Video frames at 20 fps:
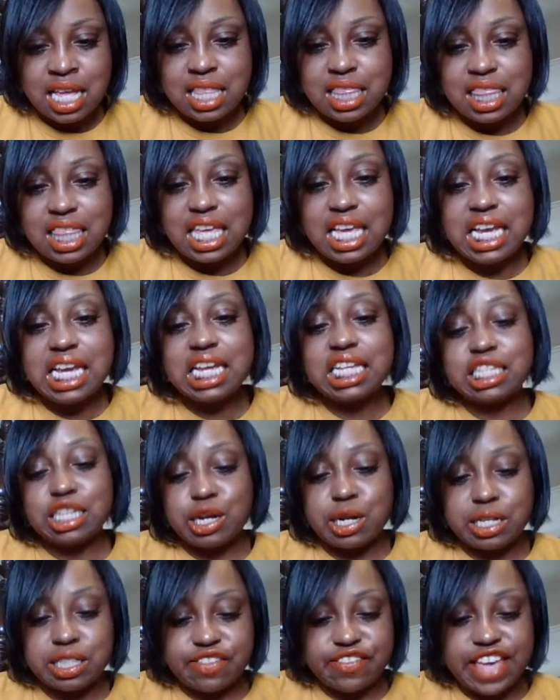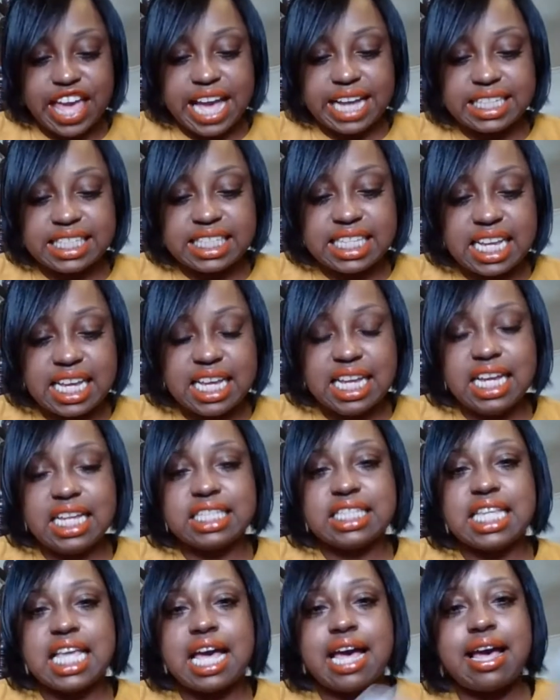these are the
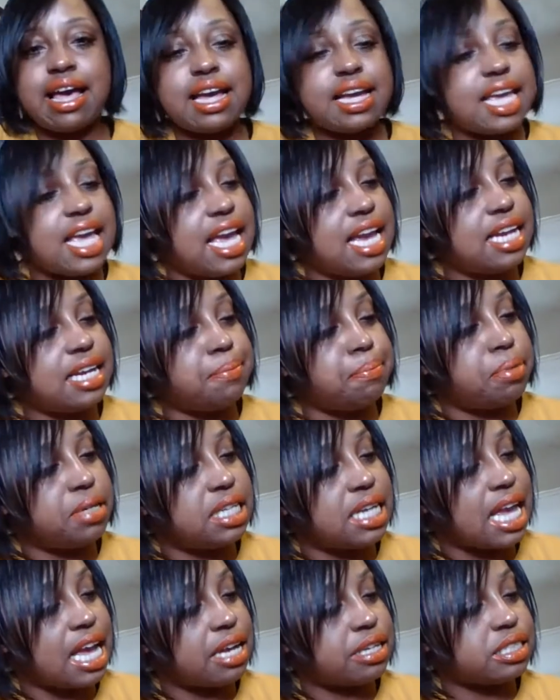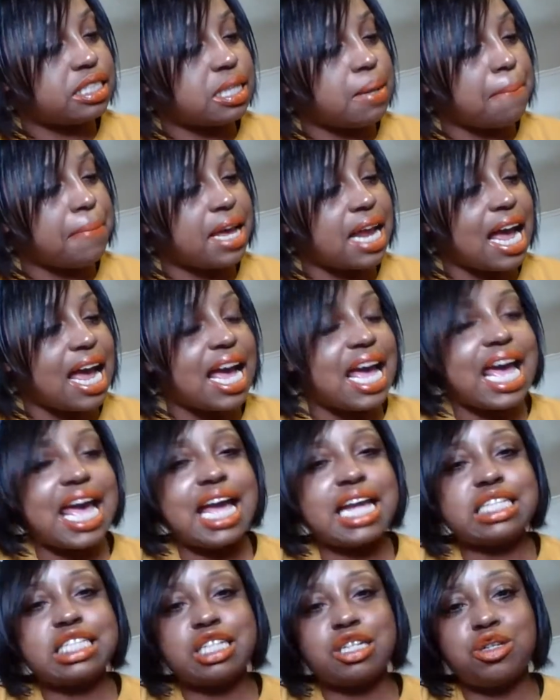vaccines. Now I can't pronounce them, but I
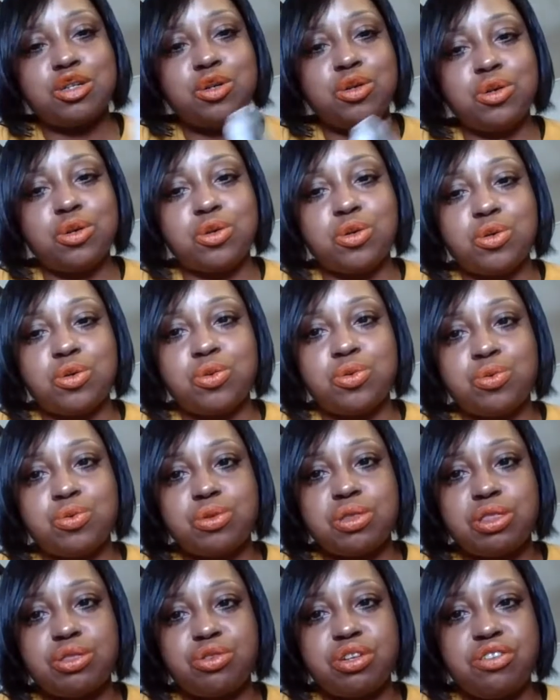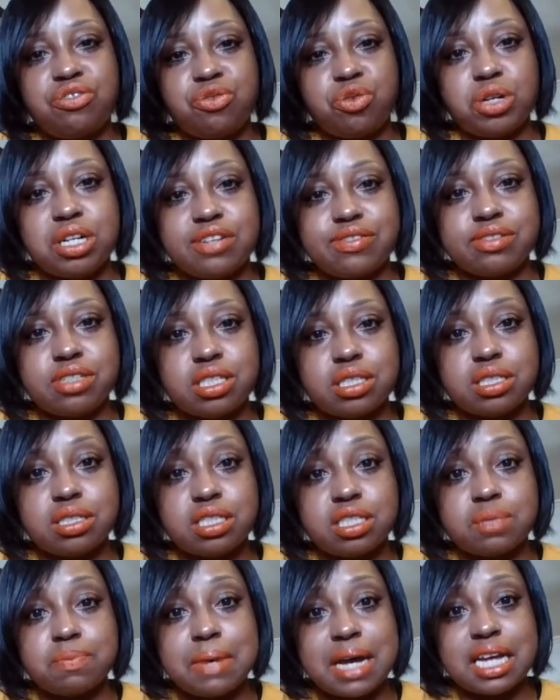had to Google 3, 4 different
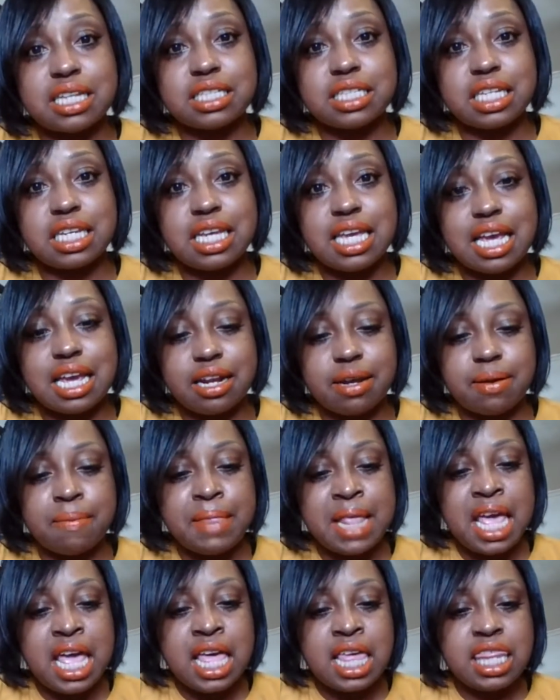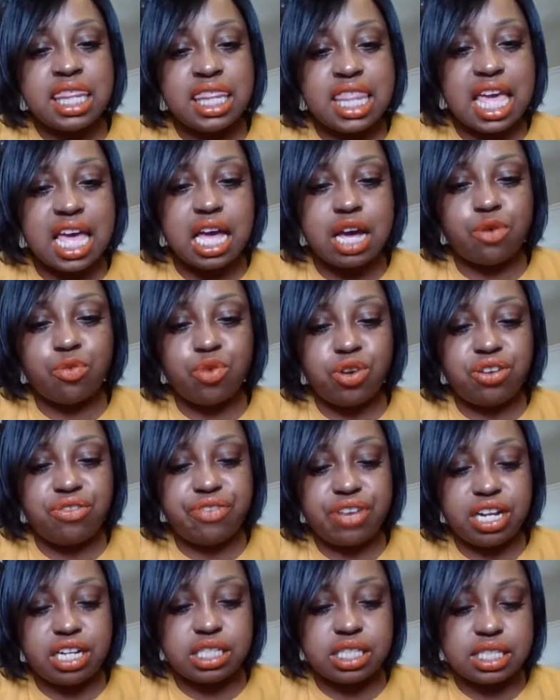spots to get them. Now we're
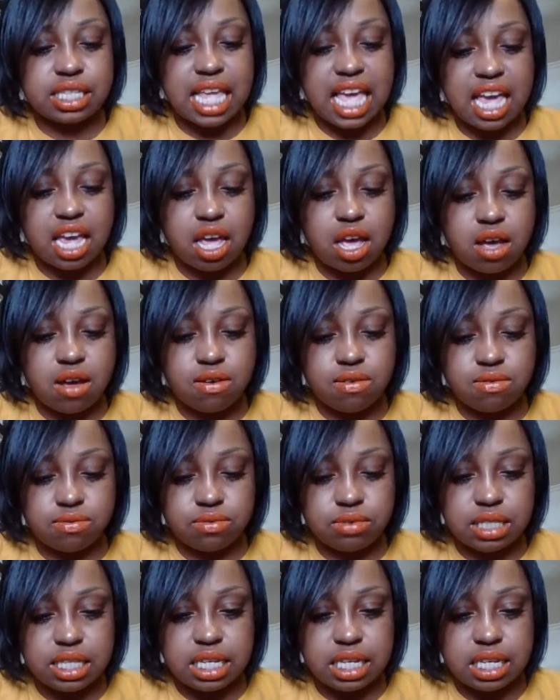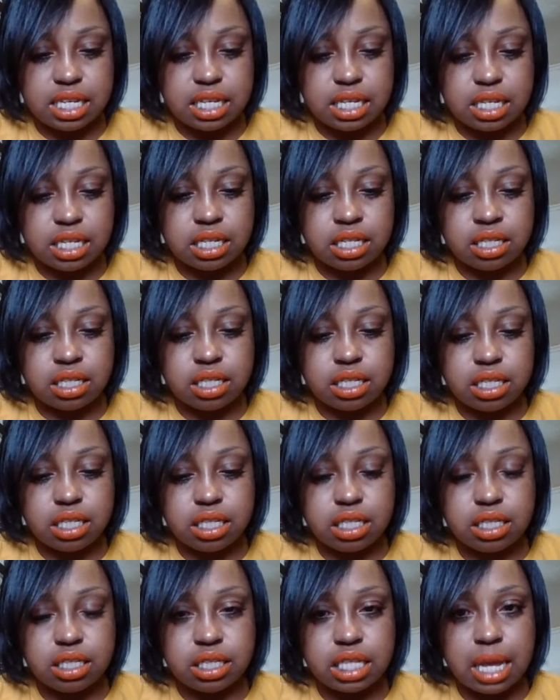gonna stay on the
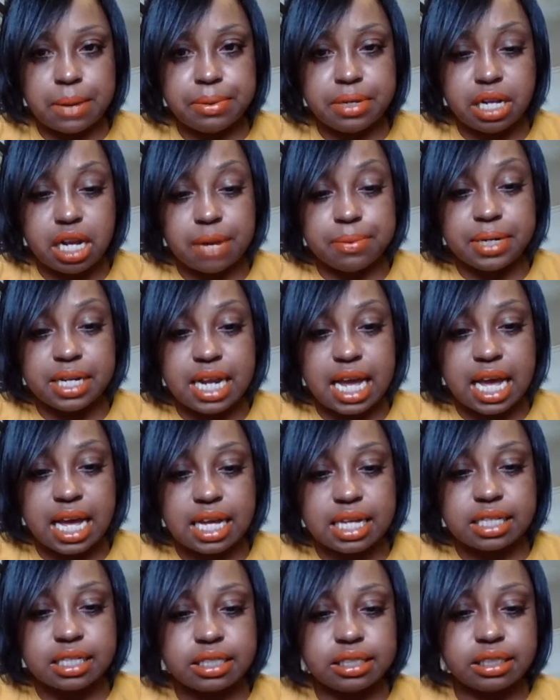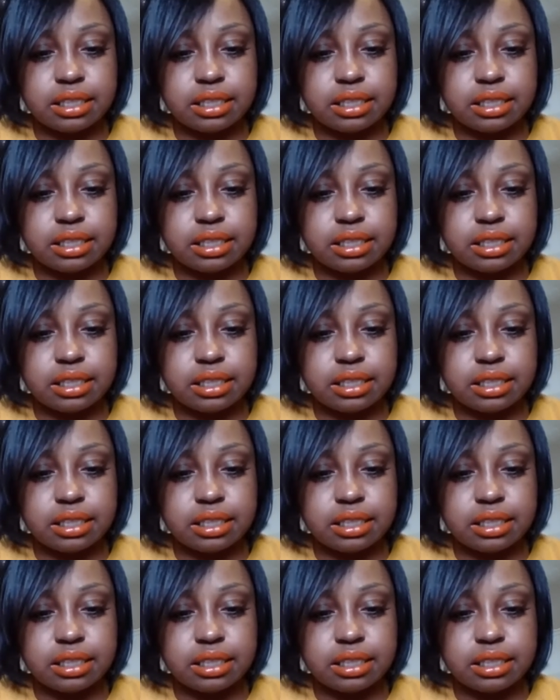www.cdc.